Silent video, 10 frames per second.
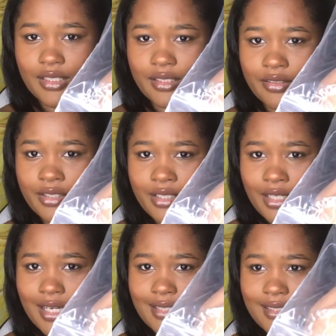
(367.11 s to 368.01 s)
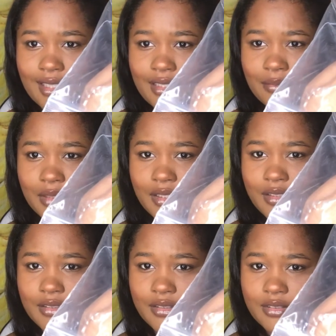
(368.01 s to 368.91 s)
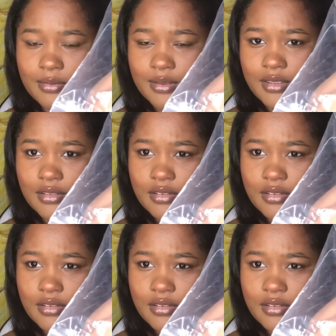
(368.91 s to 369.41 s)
now. I have to get them done this week.